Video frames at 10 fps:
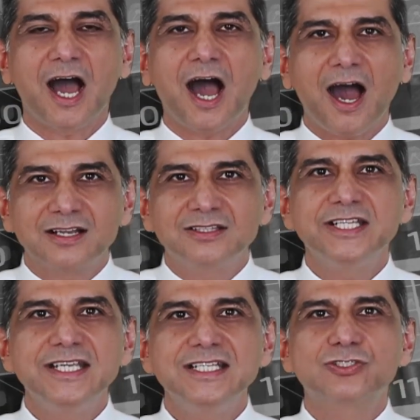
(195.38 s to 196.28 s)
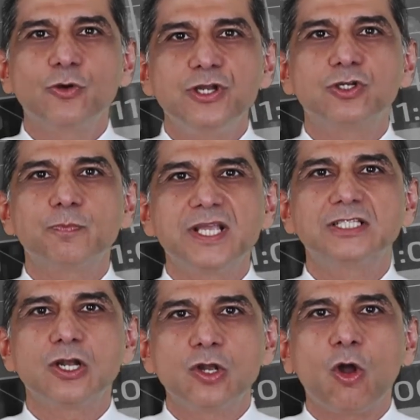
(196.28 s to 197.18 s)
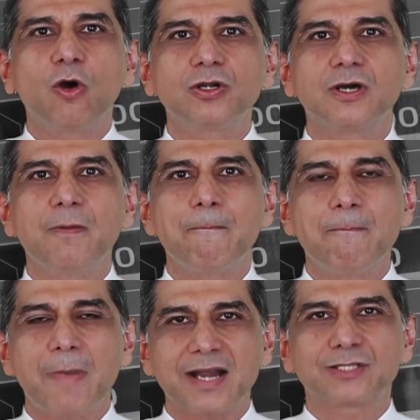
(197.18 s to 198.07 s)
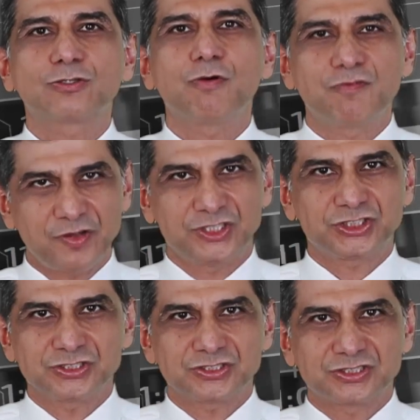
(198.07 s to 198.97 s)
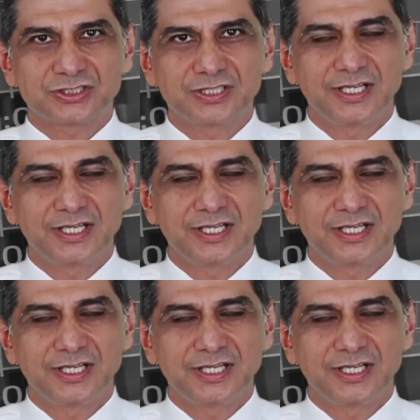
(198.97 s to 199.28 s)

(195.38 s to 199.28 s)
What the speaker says: Are these going to be the long-term marathon finishers?